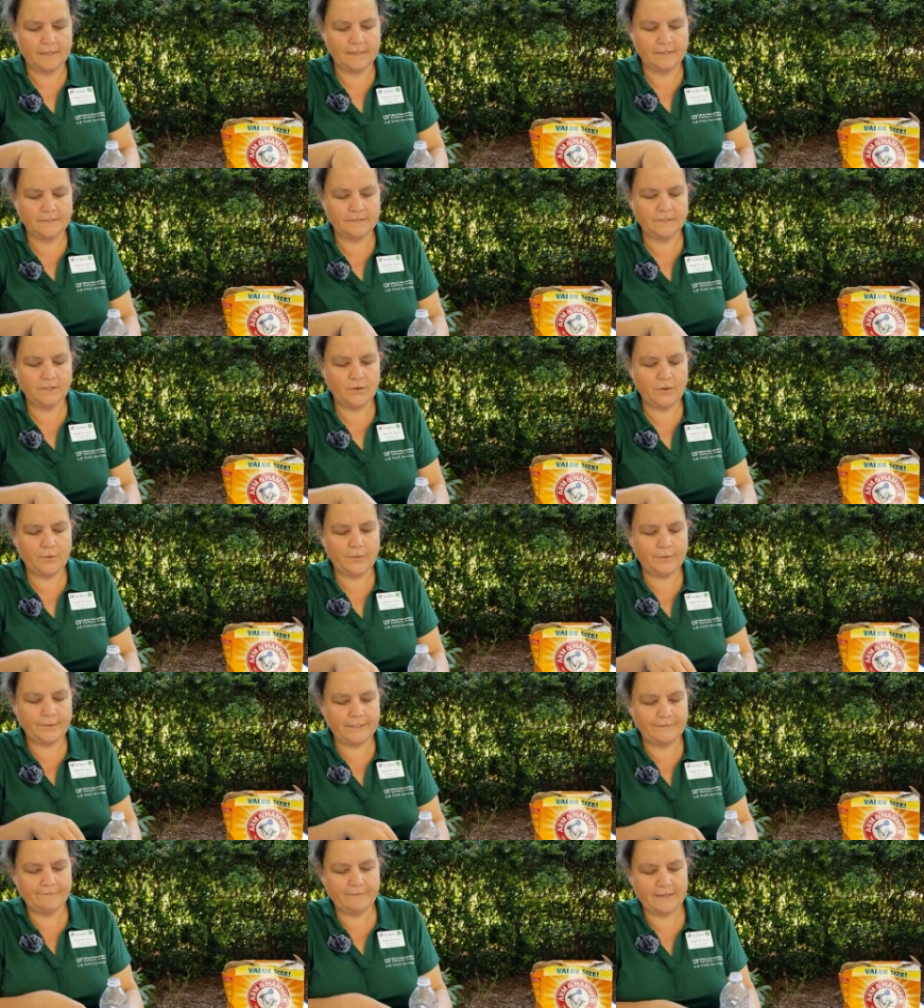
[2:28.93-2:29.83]
So
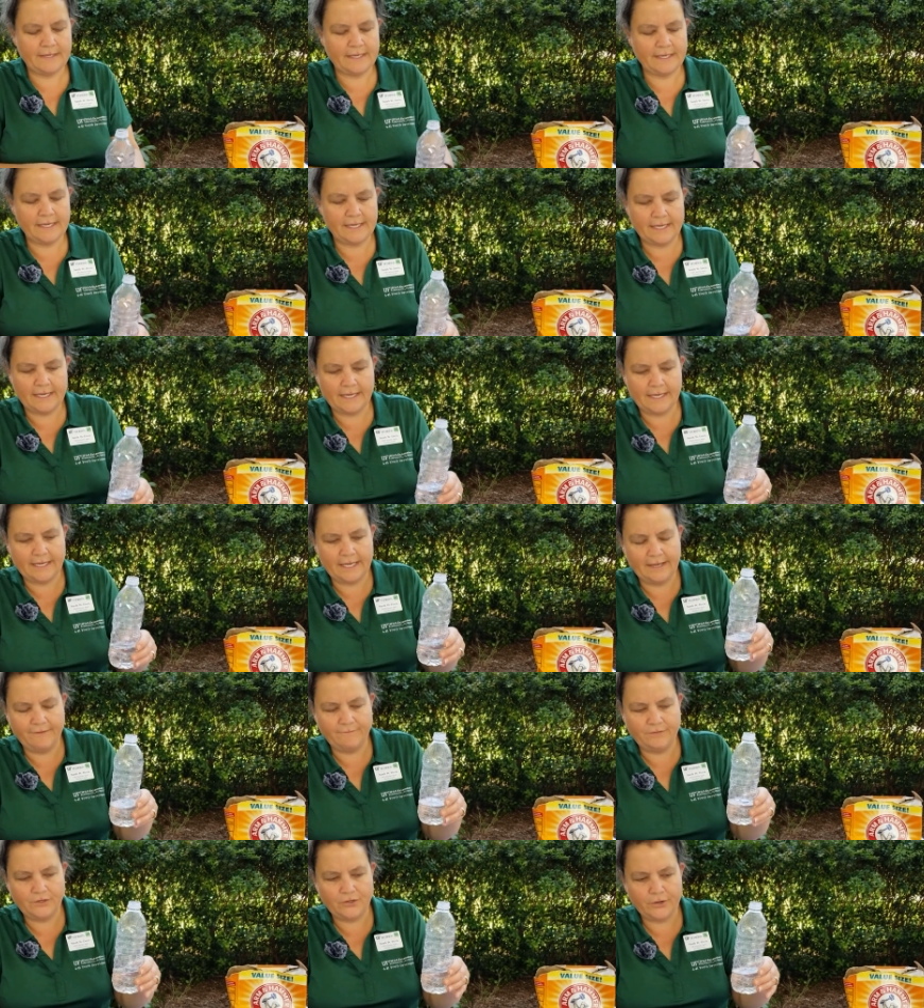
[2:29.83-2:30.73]
if,
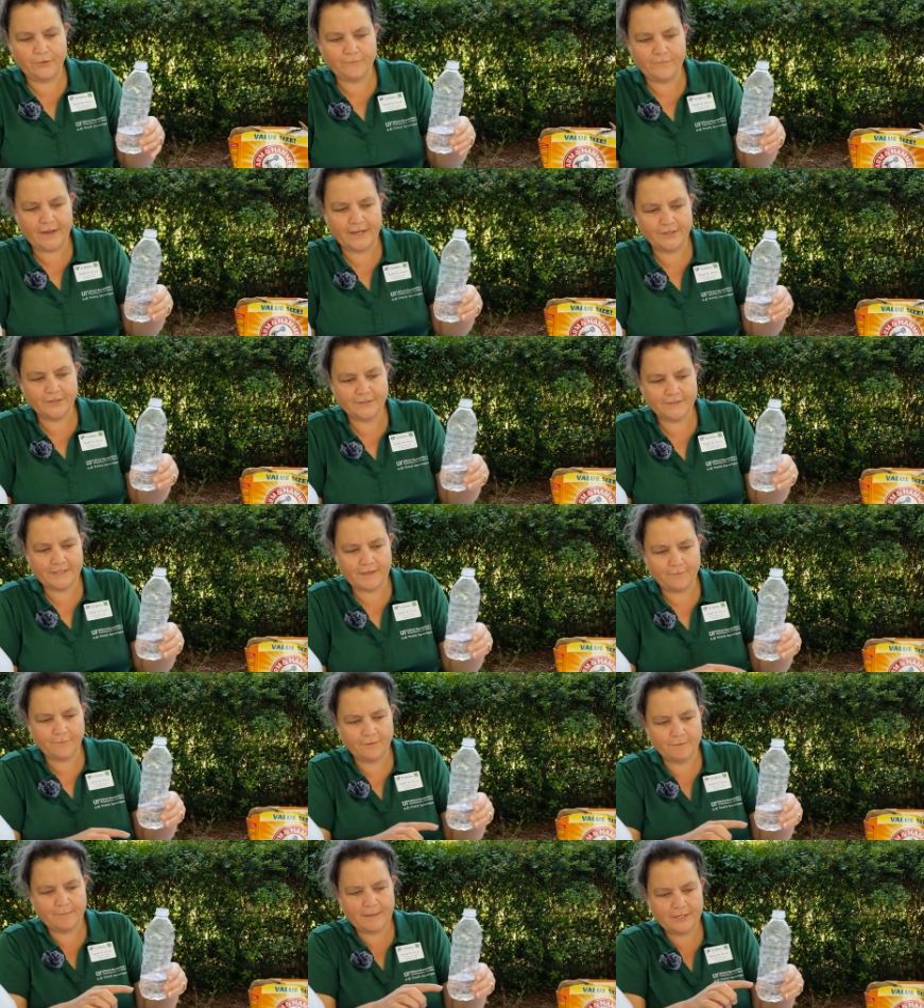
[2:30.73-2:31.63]
if you don't find
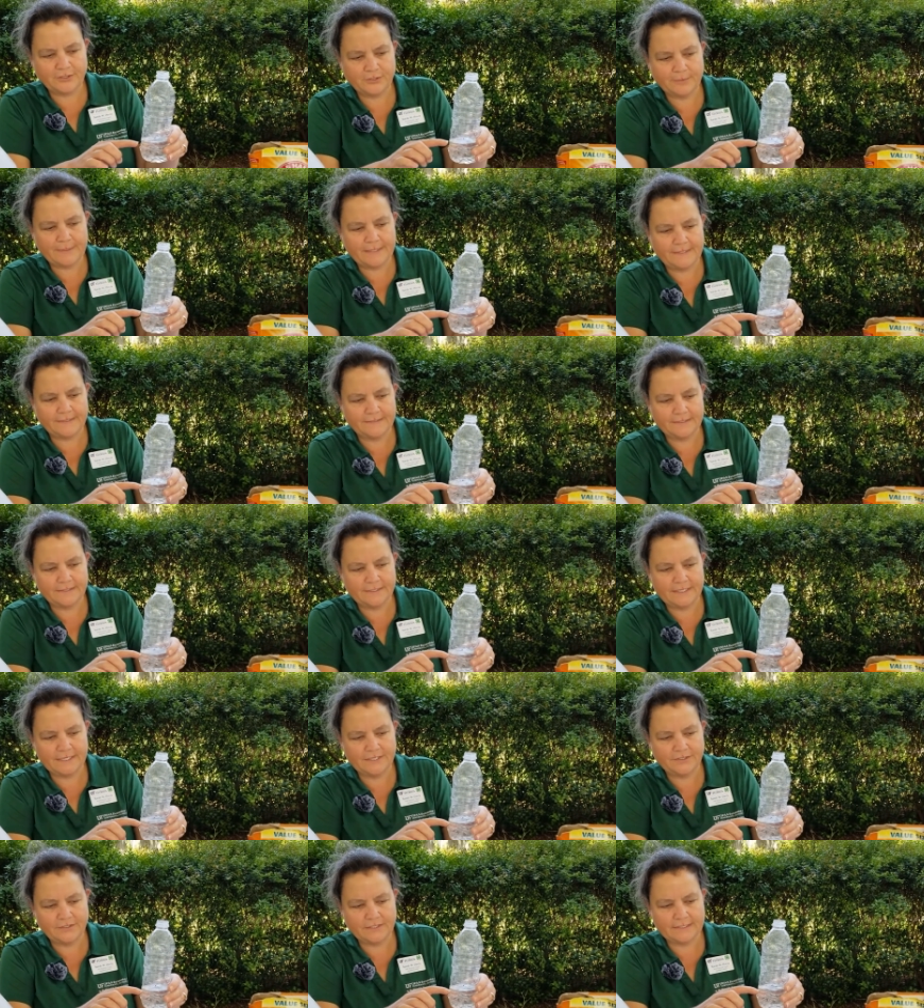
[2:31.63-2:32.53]
yourself with measurements, you
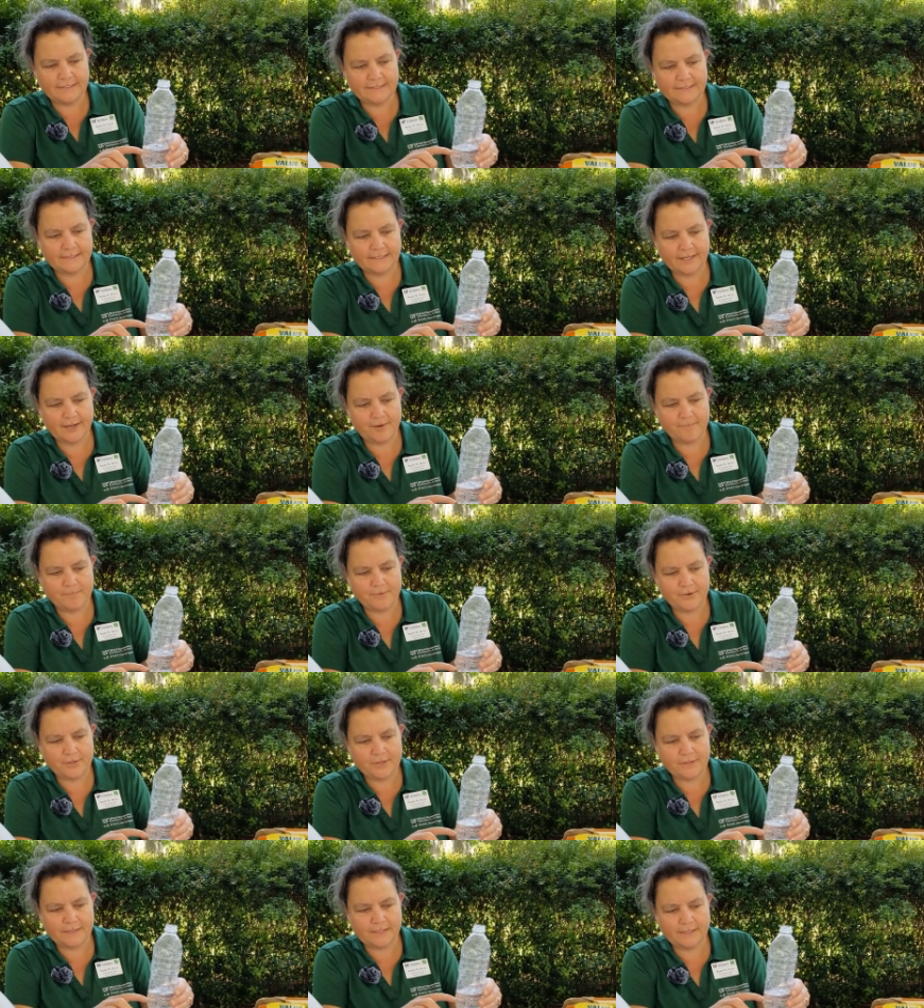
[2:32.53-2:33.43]
need just a
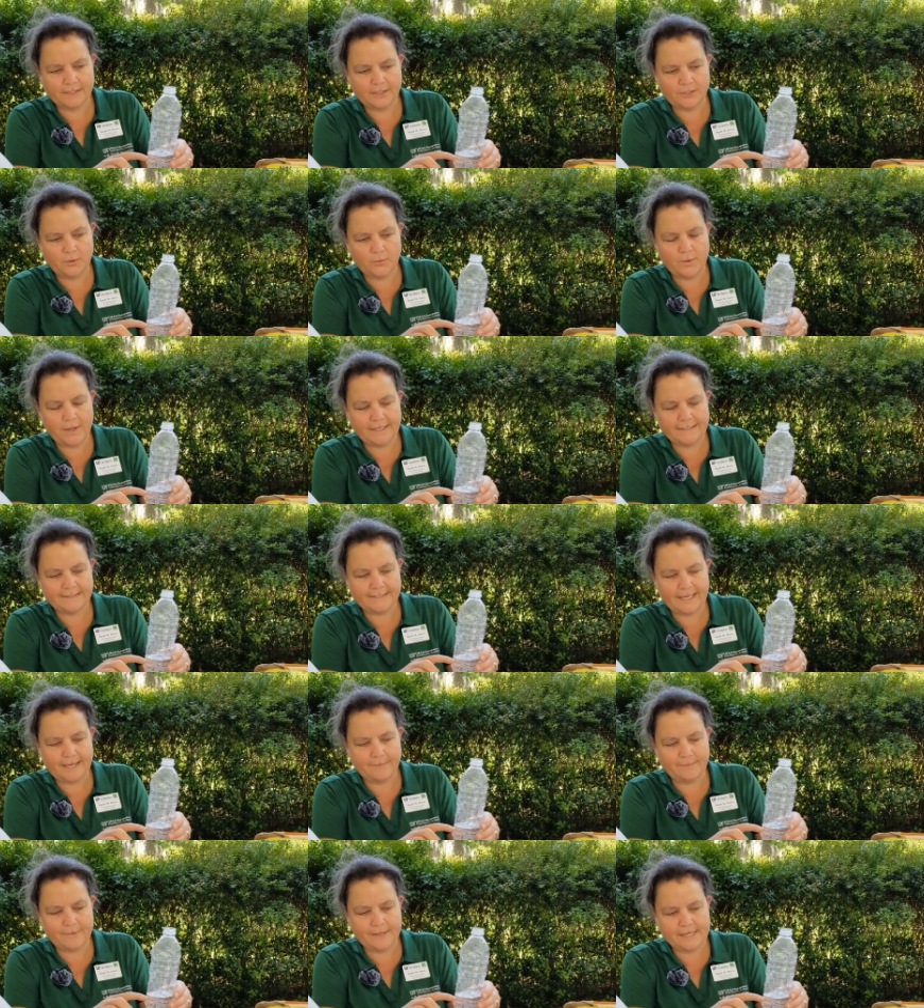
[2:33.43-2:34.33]
couple, a little ways
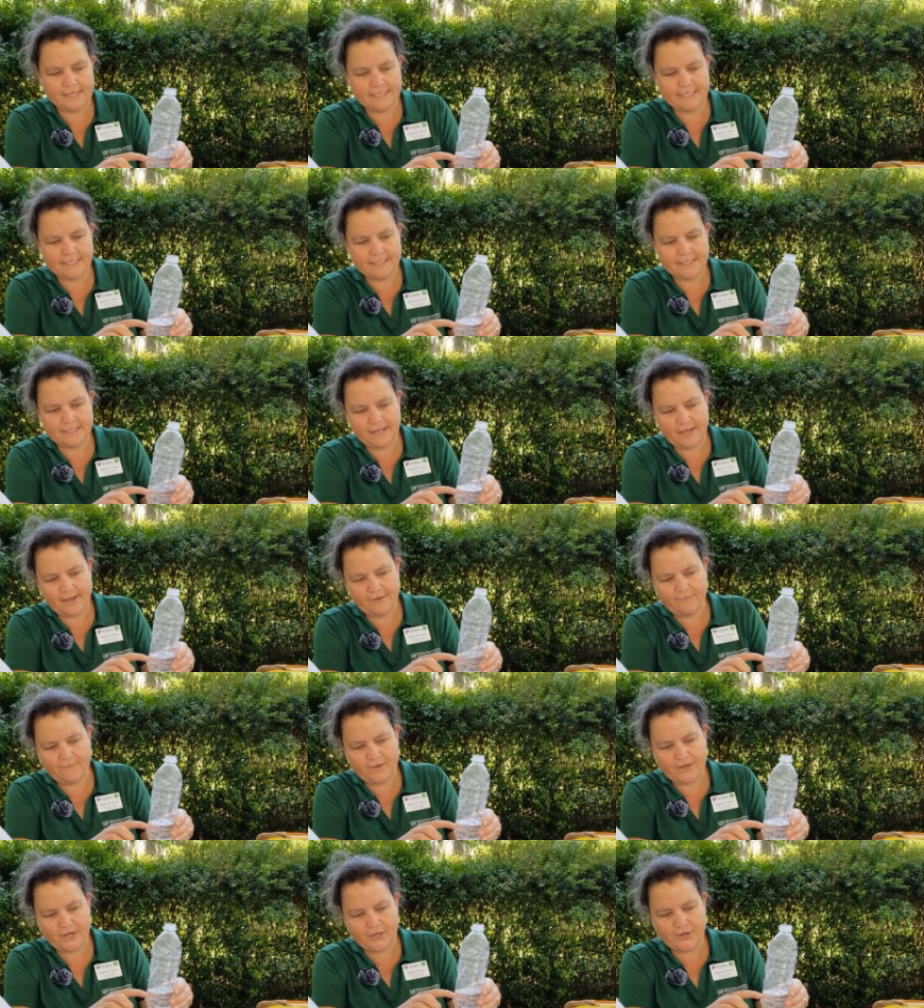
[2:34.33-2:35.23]
up and you, a
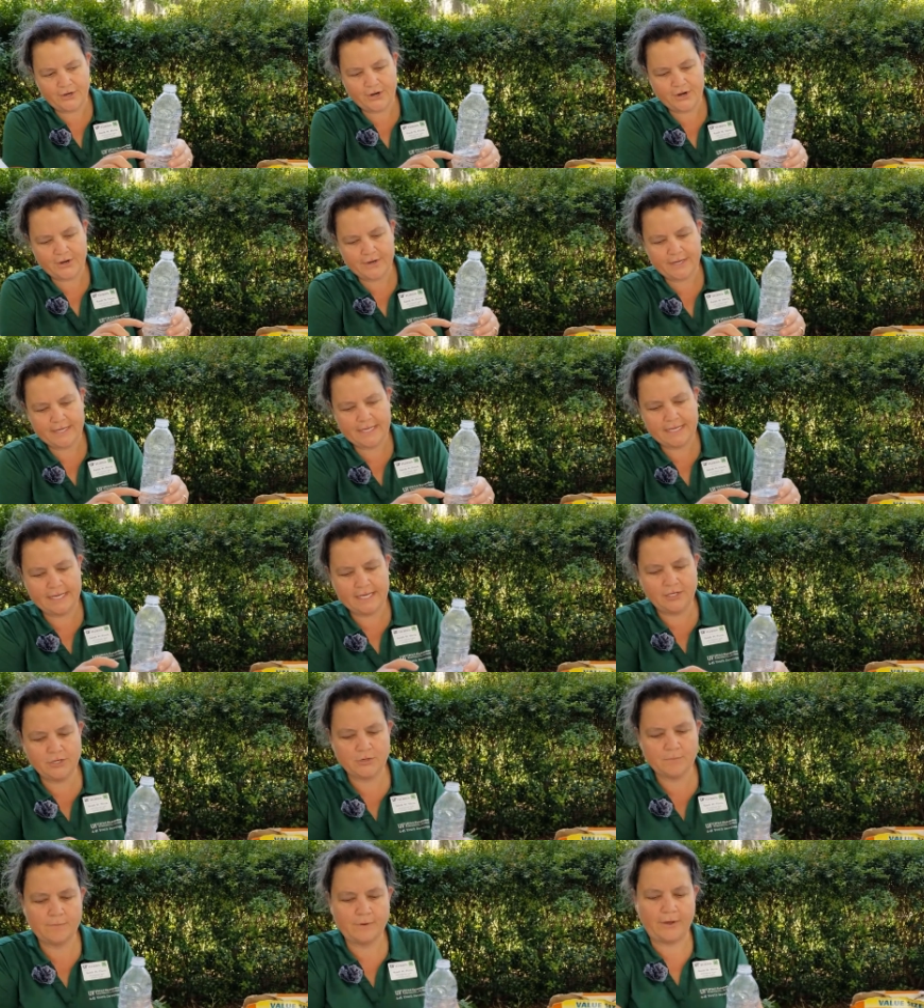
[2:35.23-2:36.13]
vinegar
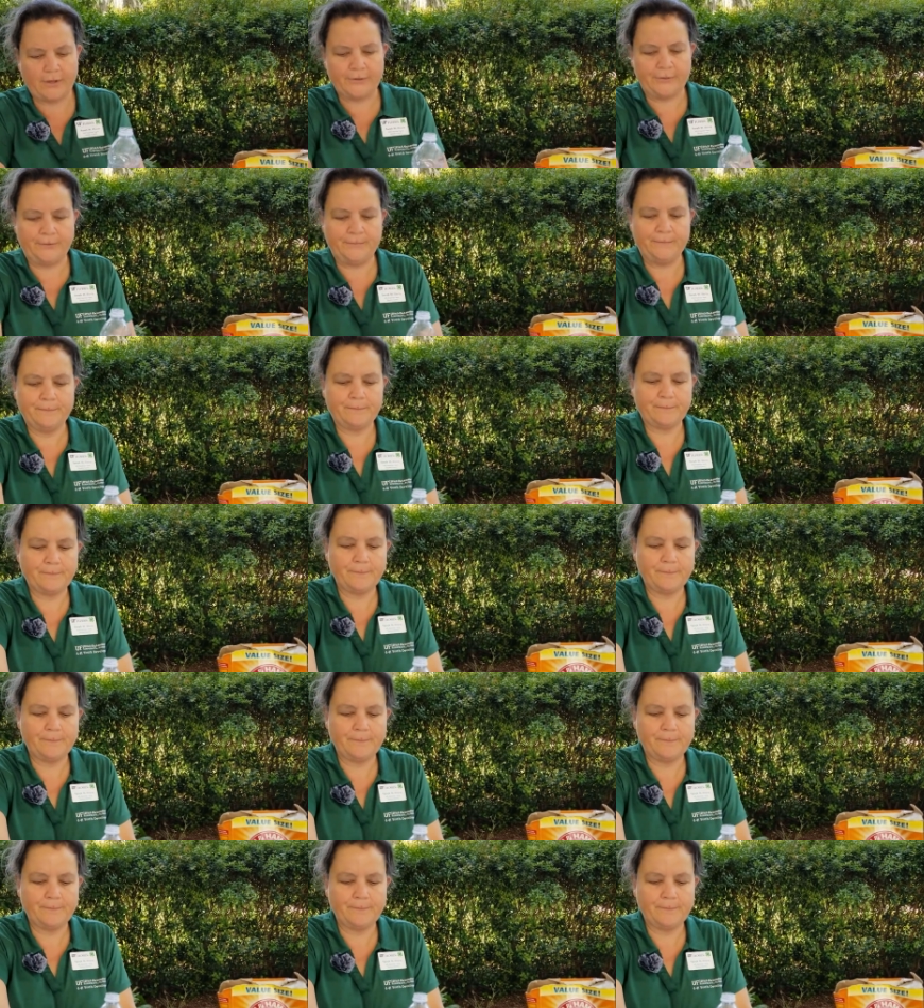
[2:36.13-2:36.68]
in your bottle.